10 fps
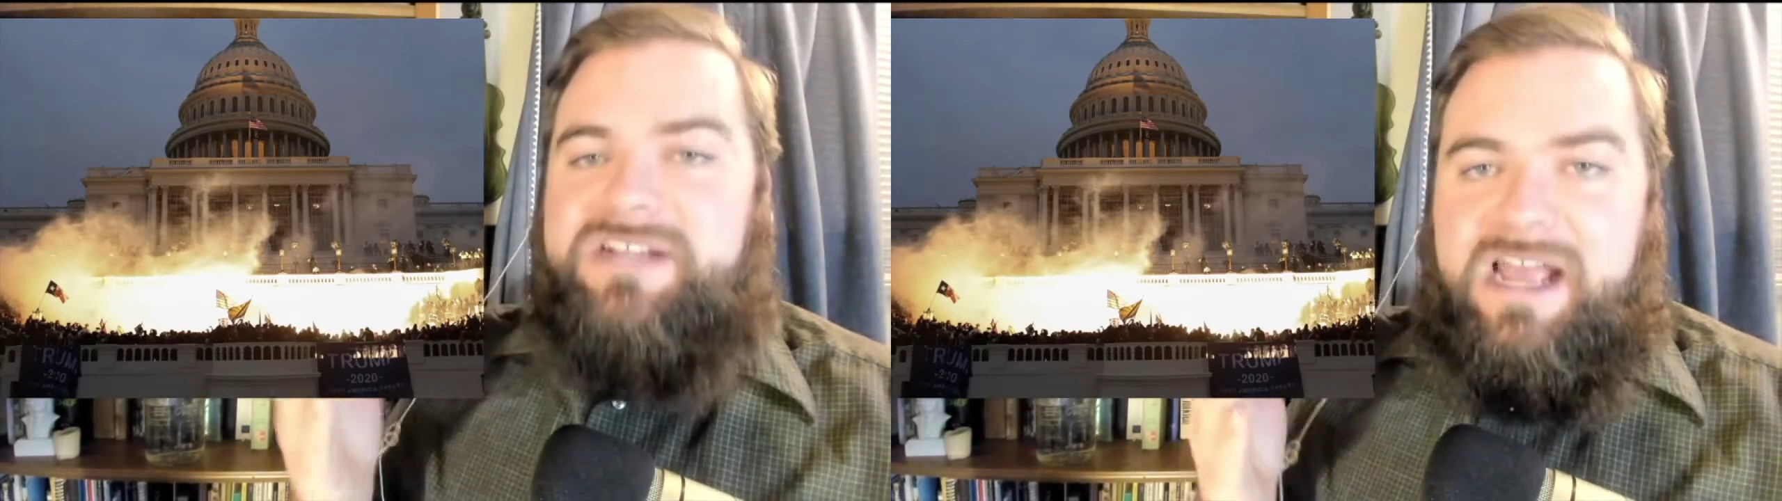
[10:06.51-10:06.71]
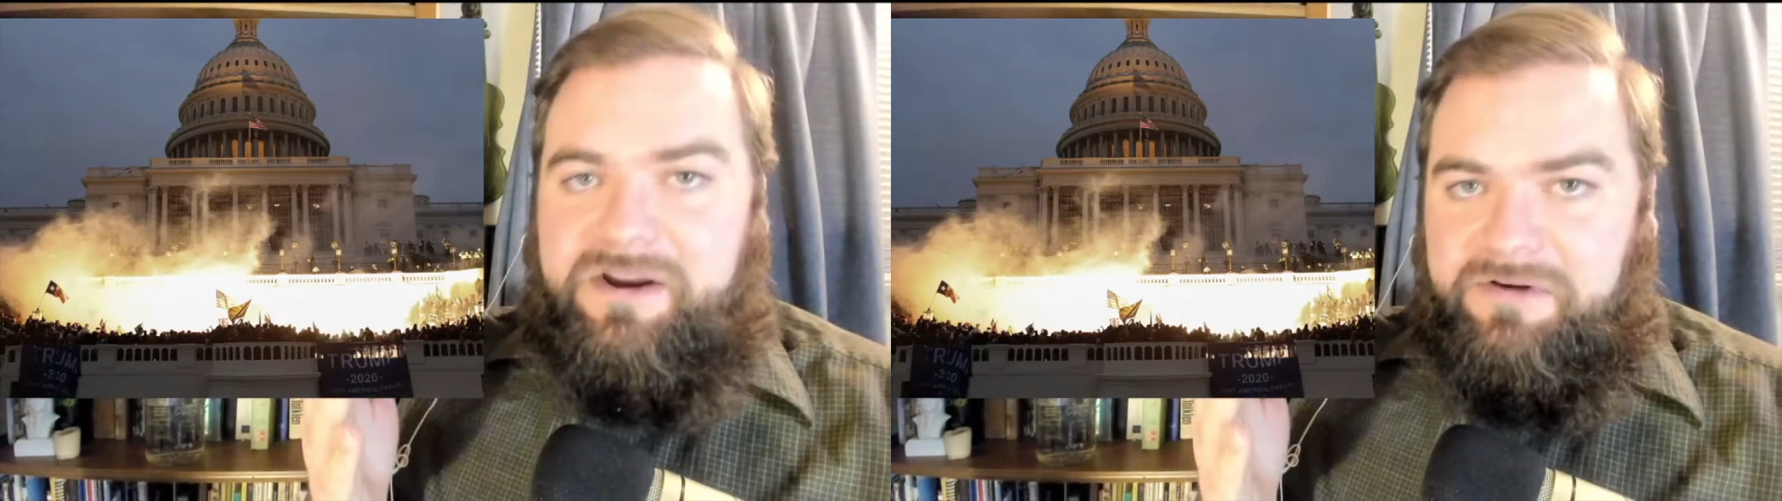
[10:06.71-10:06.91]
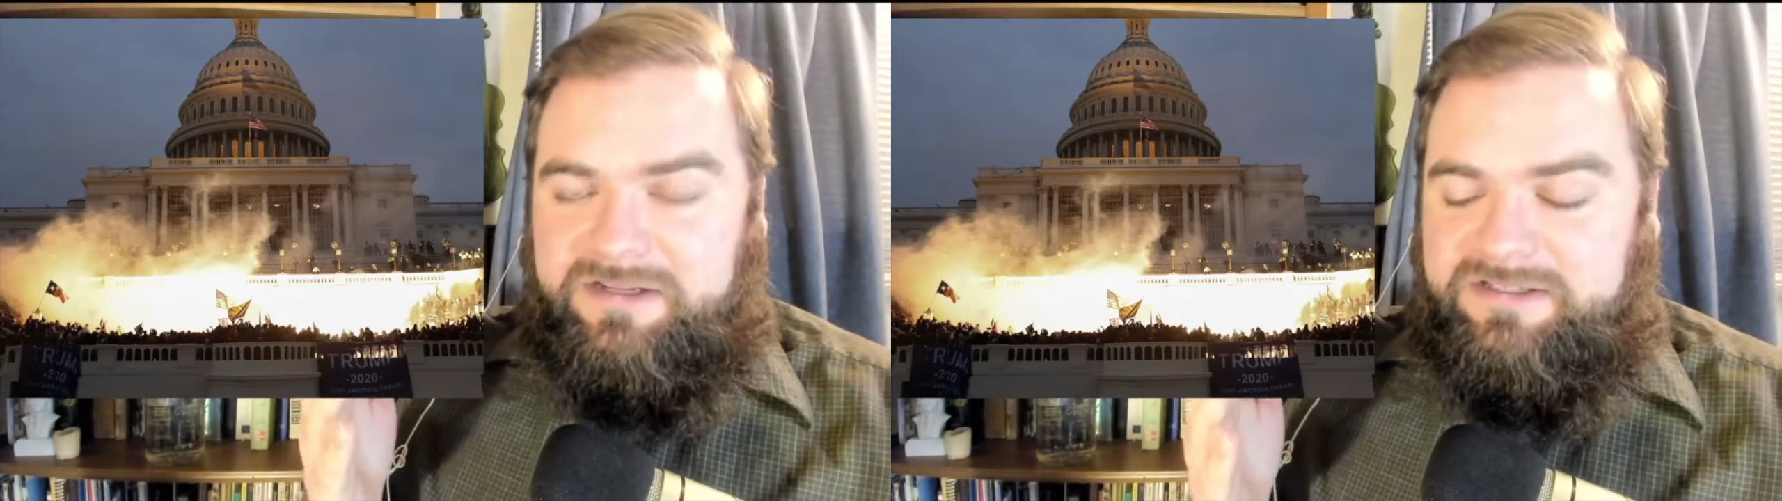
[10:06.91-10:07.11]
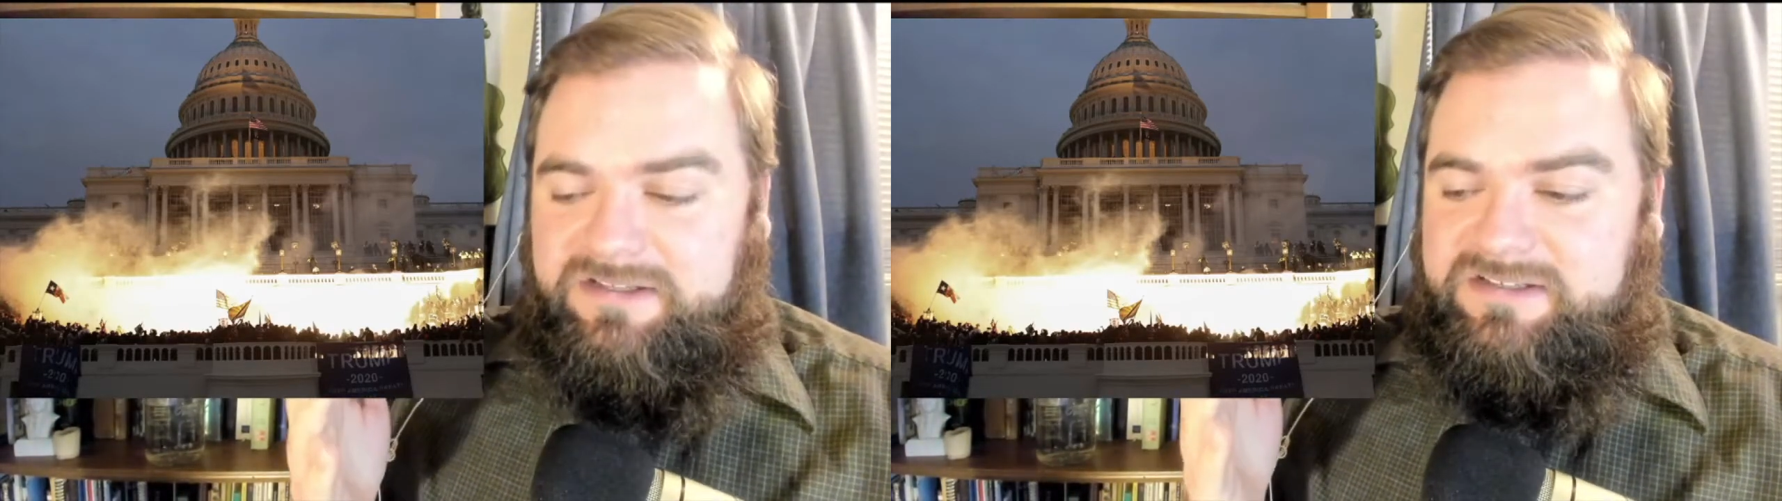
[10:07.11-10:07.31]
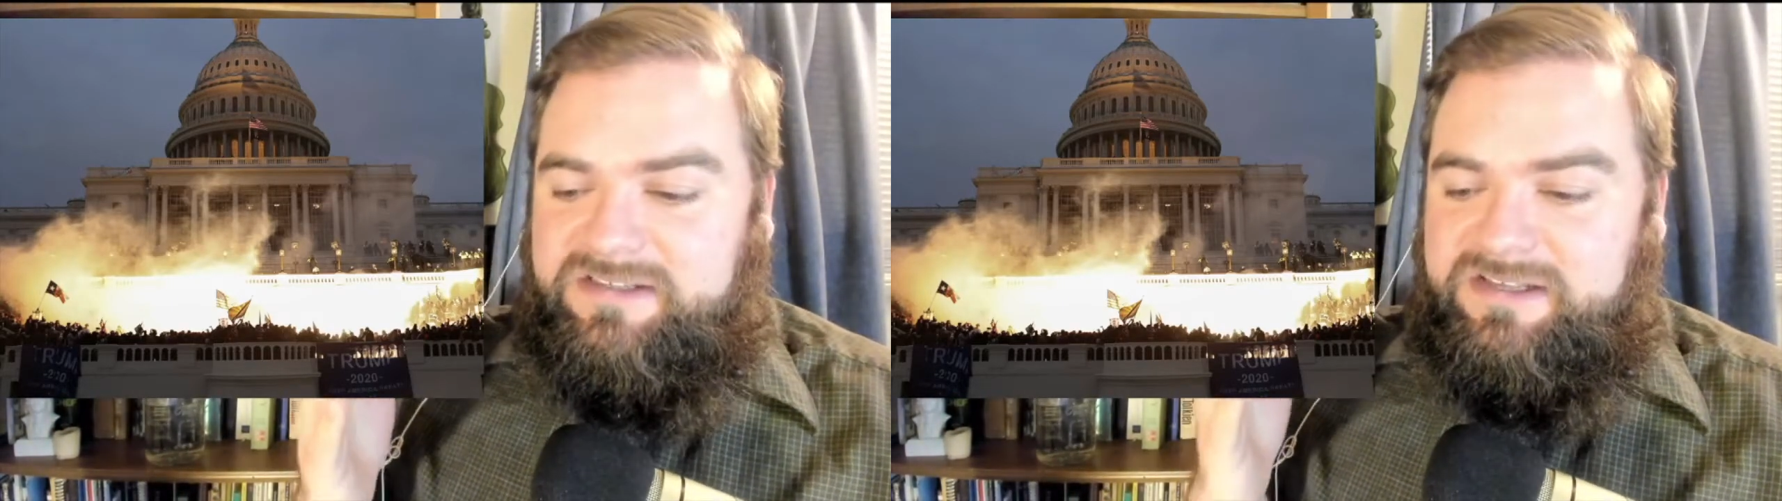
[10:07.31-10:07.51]
Diaries,
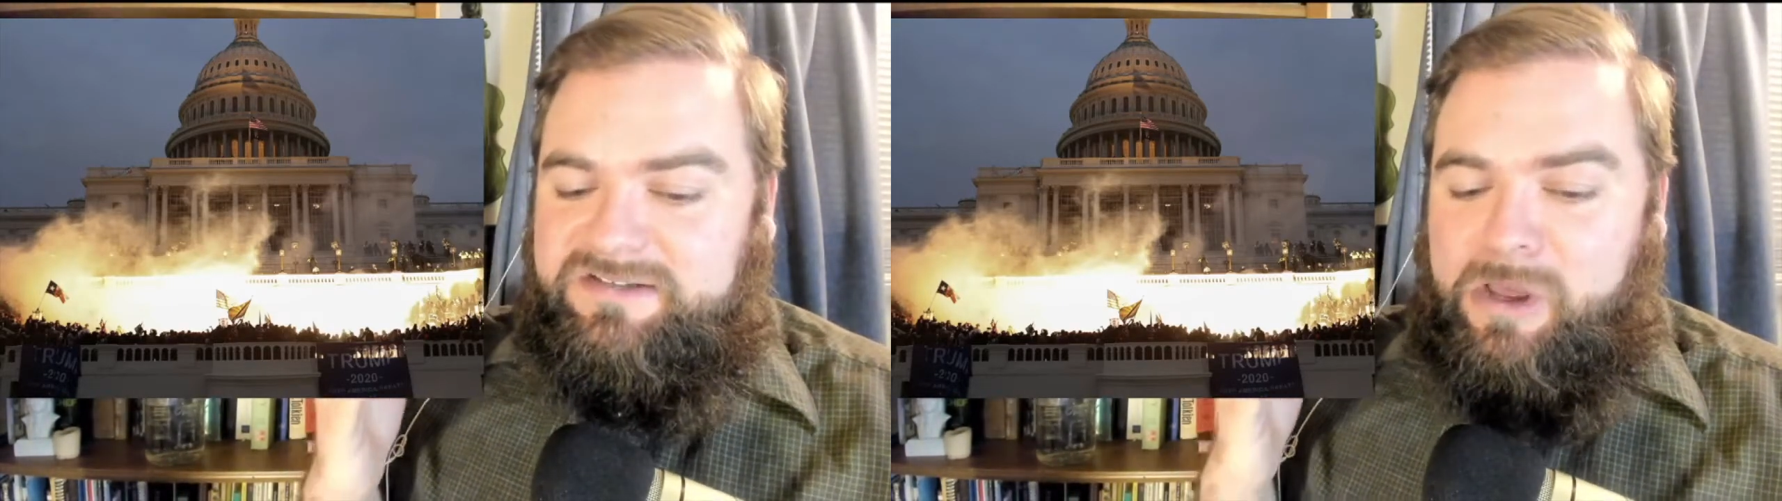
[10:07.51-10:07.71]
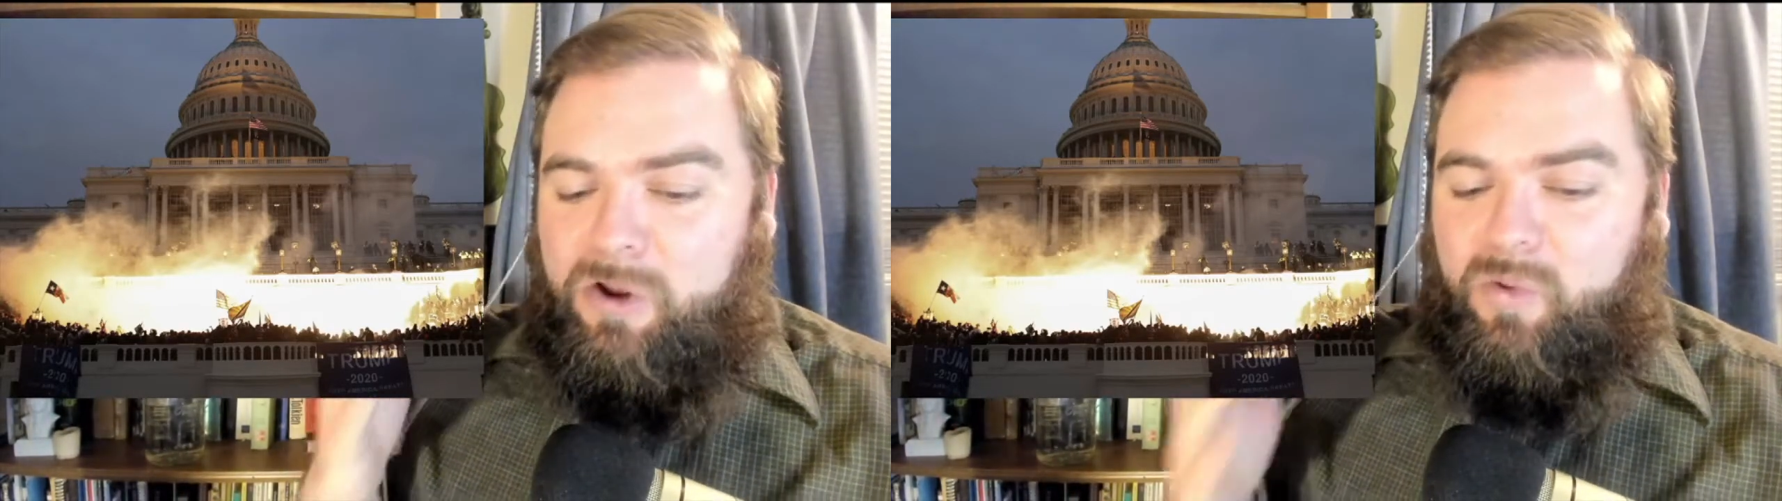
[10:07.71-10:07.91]
it's this